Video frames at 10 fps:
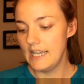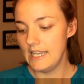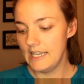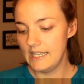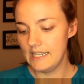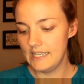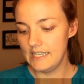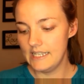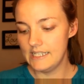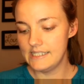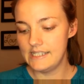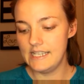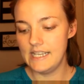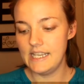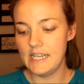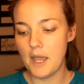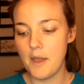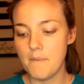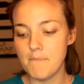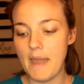It is the
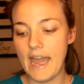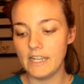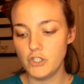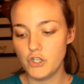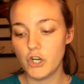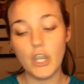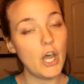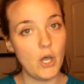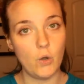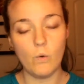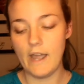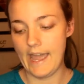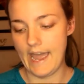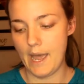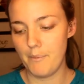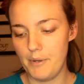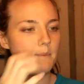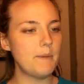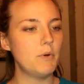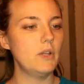MatchCo app.
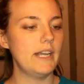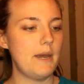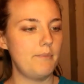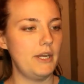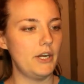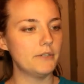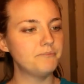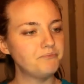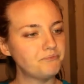Let me pull it up here.